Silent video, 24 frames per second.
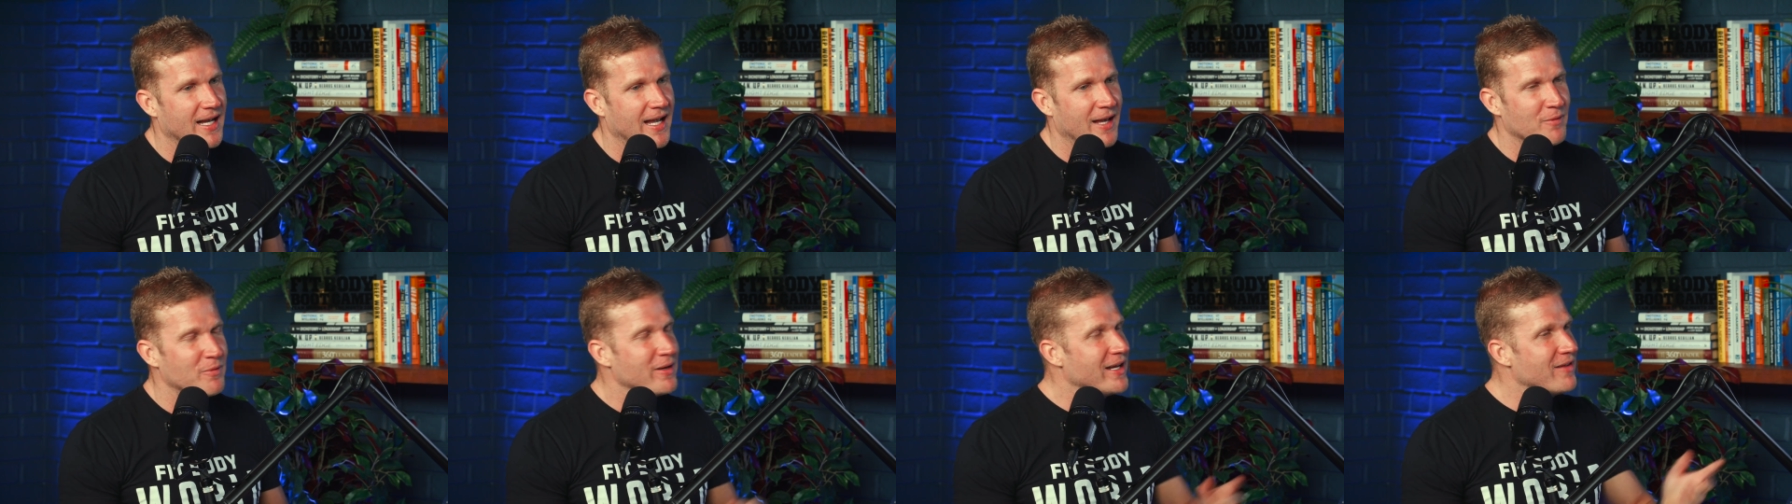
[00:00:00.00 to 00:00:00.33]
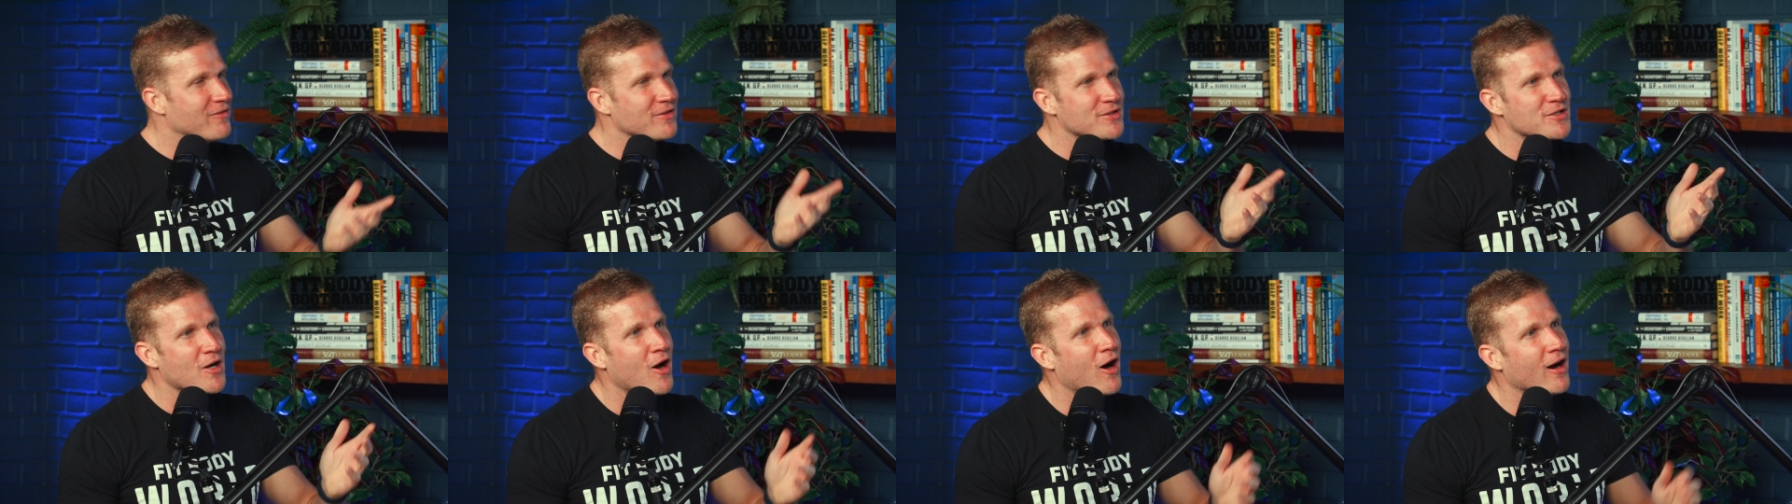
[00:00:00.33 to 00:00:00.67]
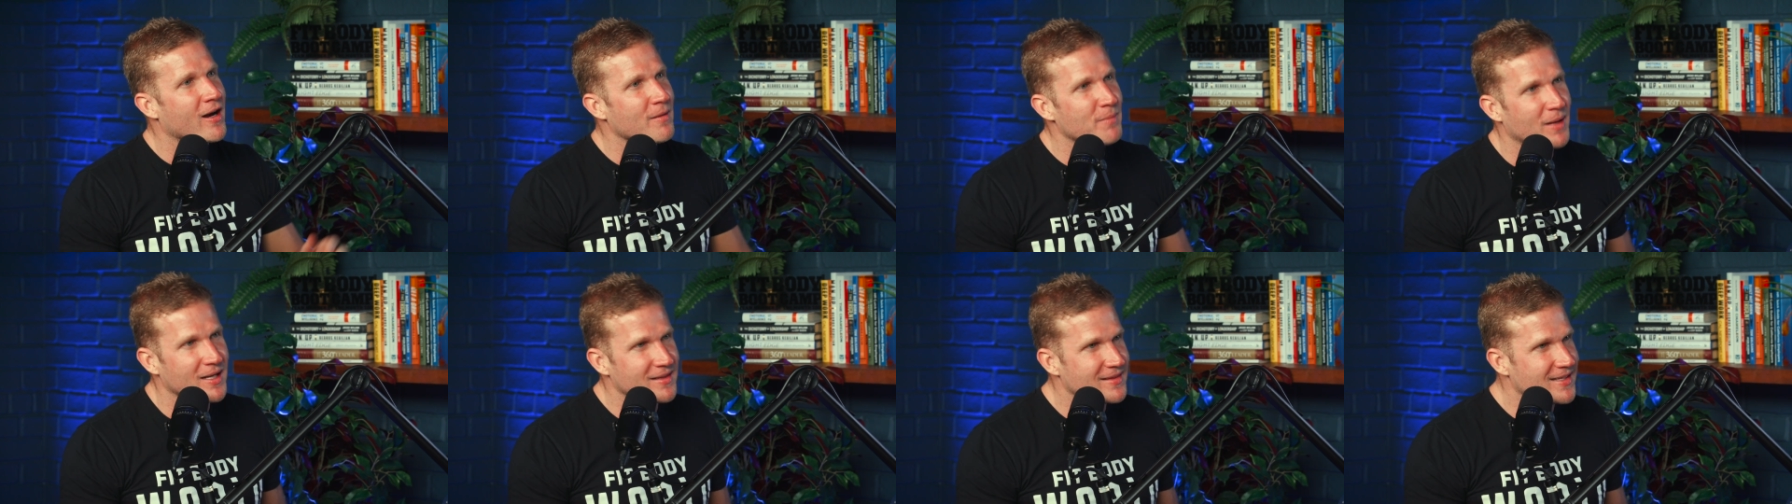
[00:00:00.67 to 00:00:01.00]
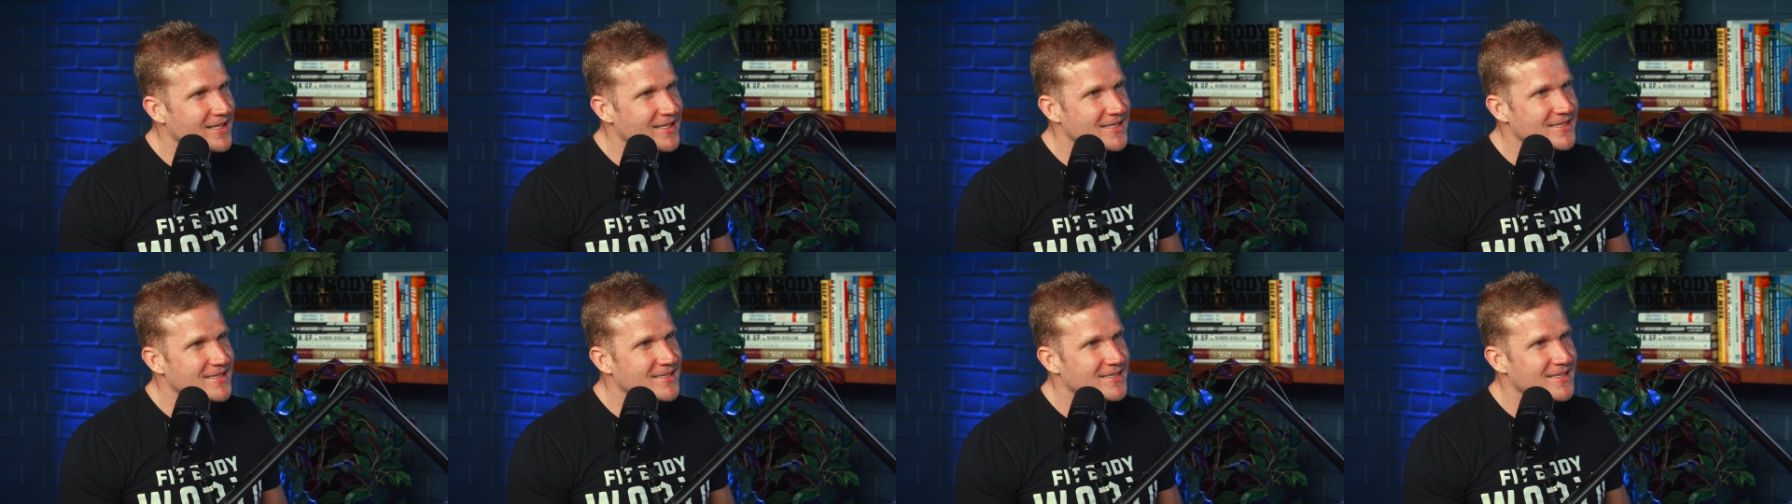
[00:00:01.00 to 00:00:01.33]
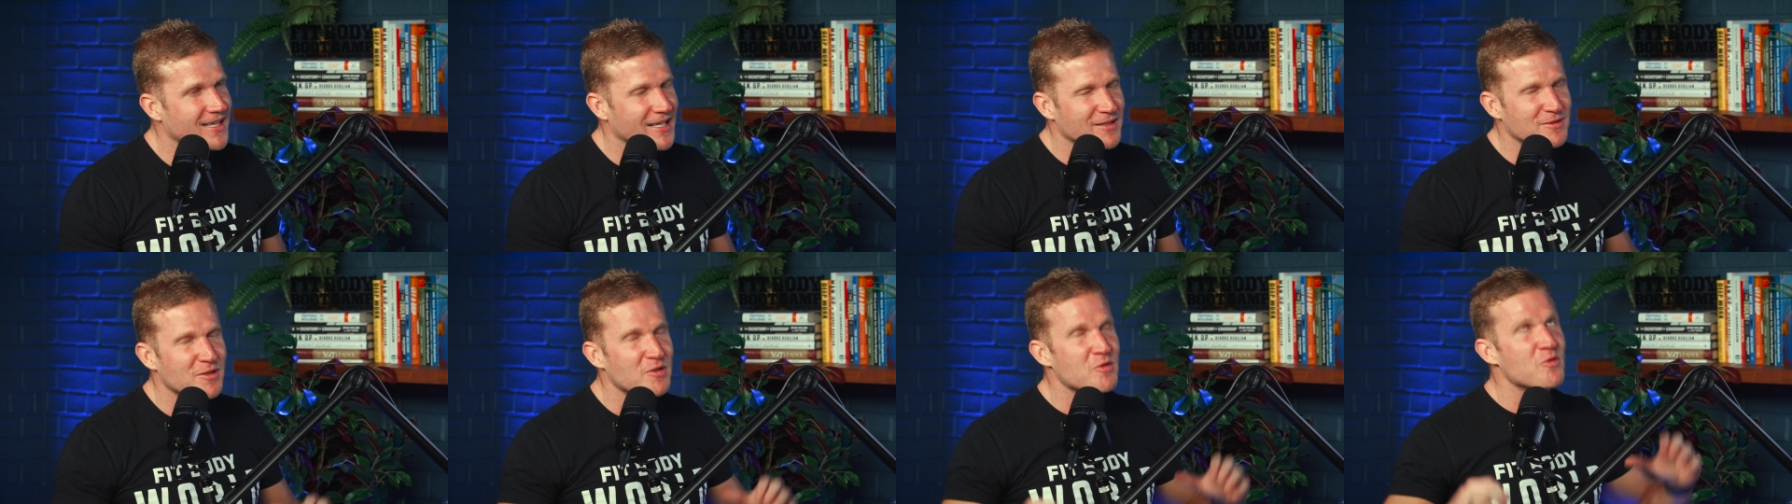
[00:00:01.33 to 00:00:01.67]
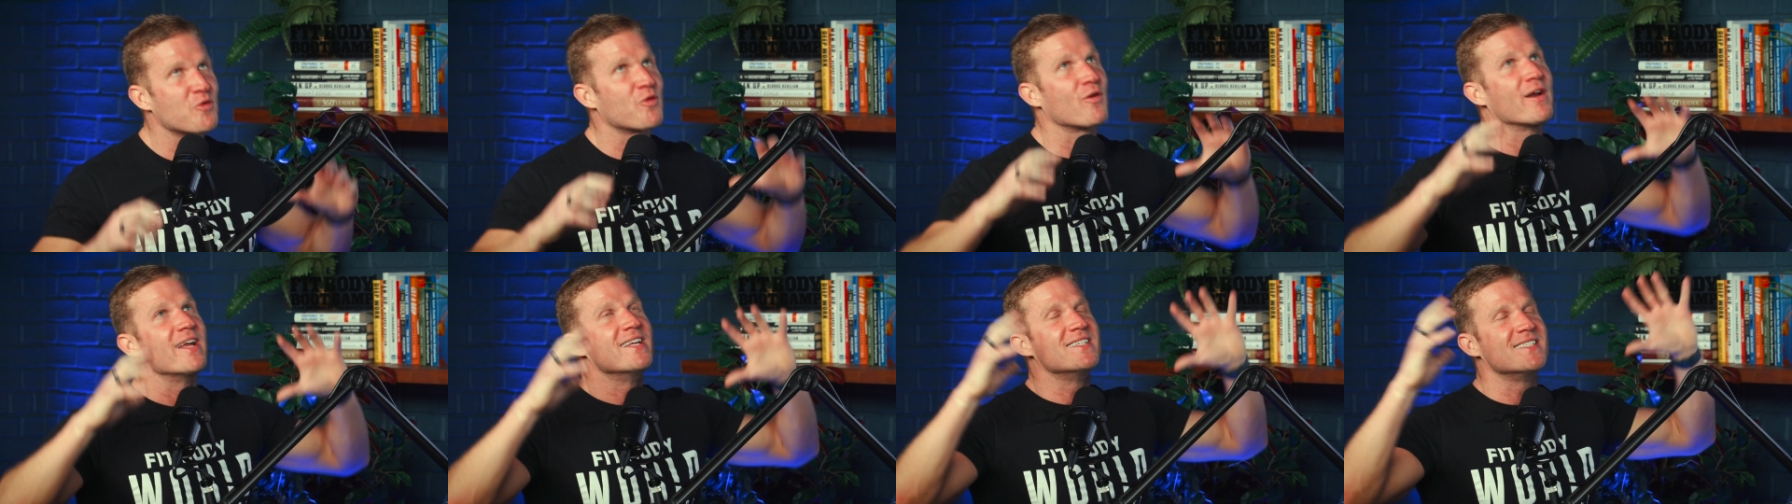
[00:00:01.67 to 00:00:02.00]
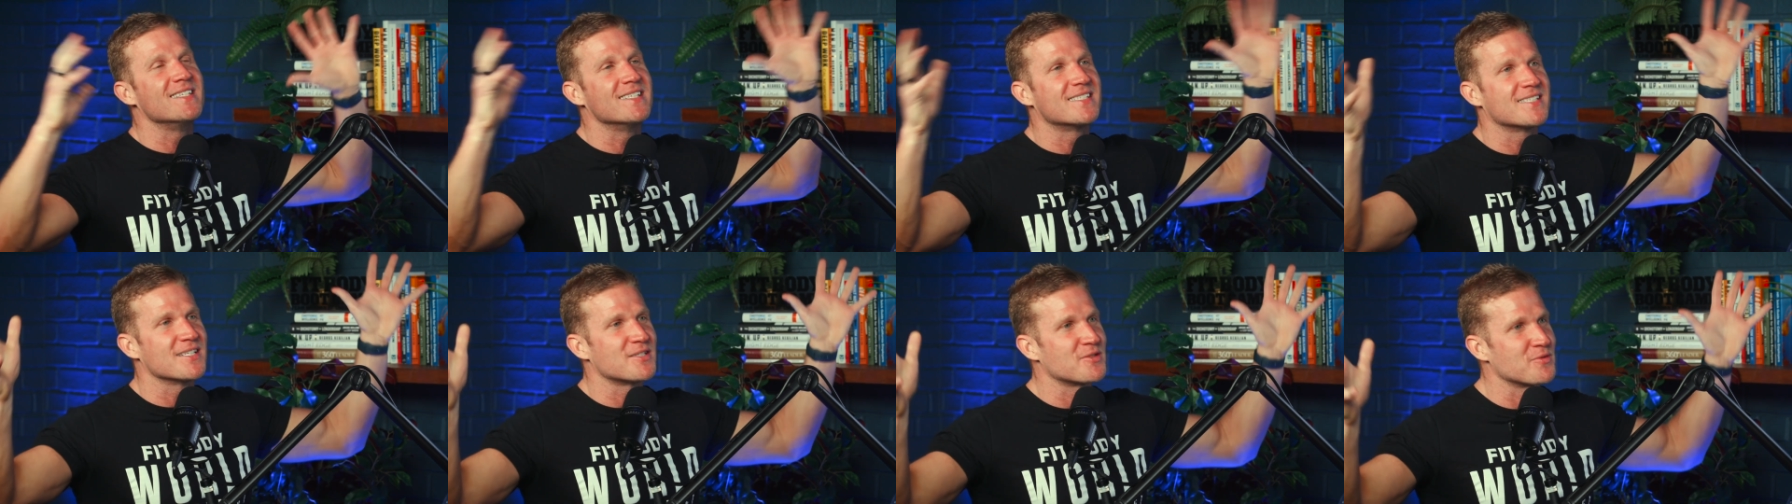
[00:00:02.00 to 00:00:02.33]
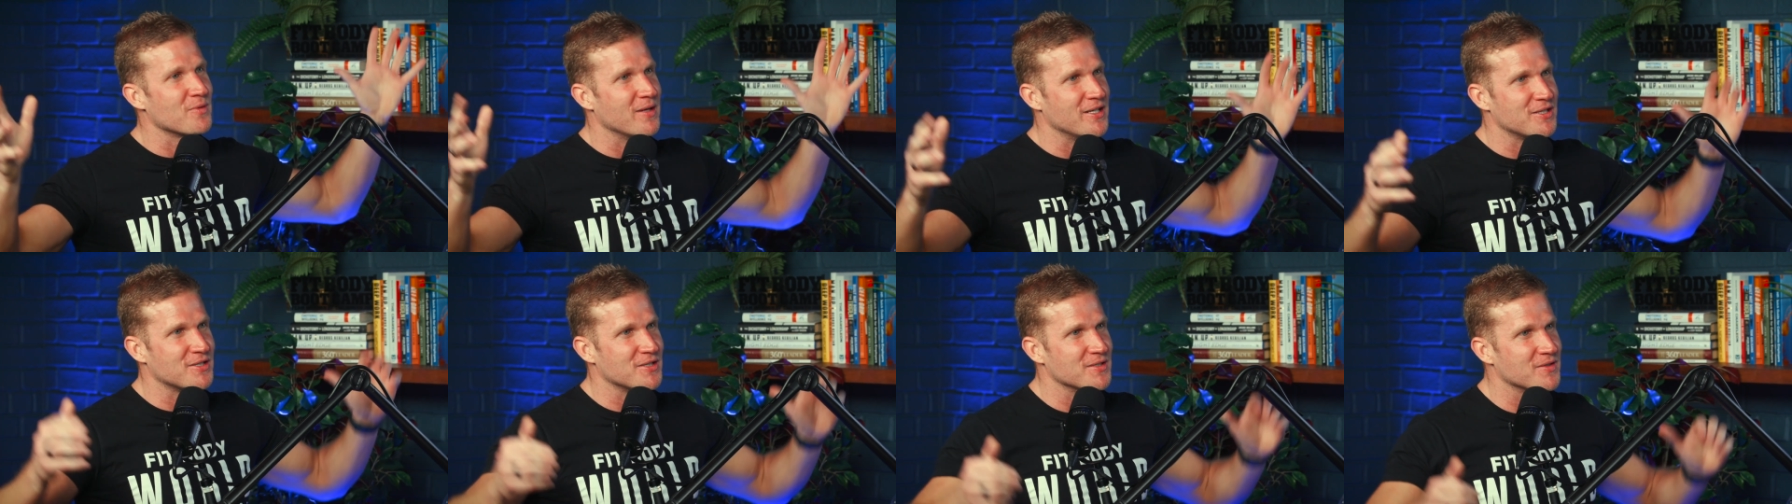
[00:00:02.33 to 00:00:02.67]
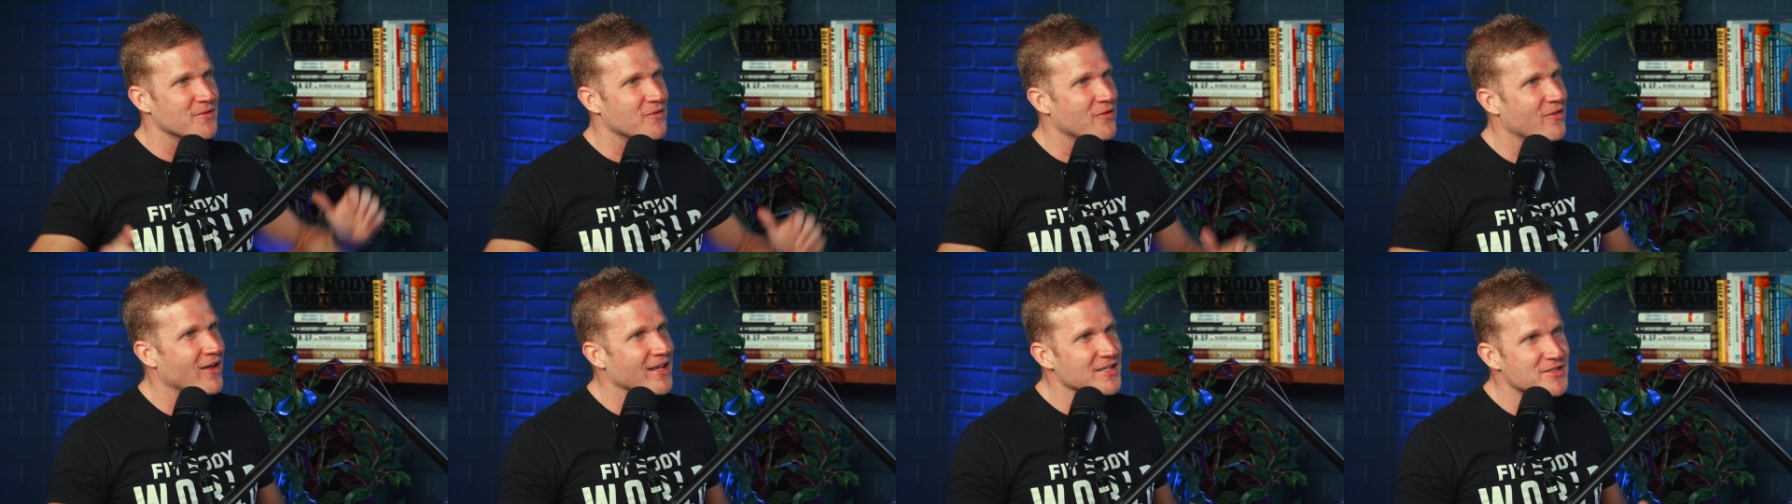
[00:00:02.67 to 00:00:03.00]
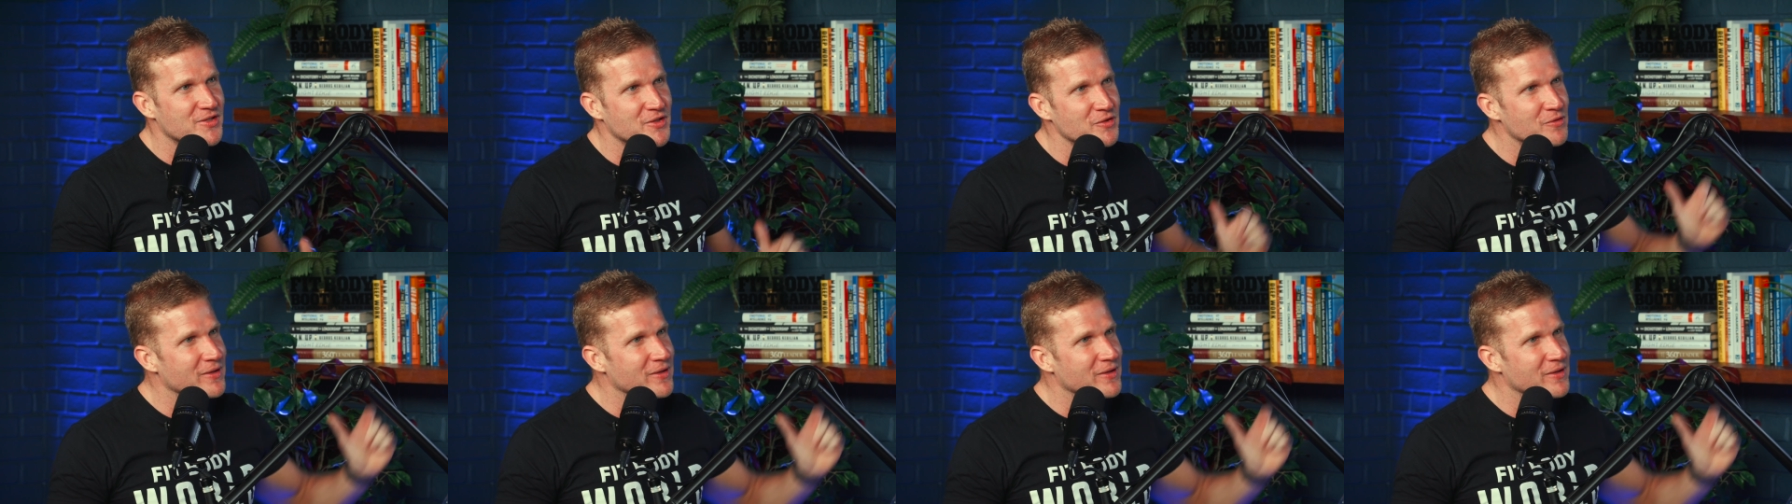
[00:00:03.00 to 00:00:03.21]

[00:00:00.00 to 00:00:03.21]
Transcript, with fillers: And we even talk about this, like the crazy situation of events.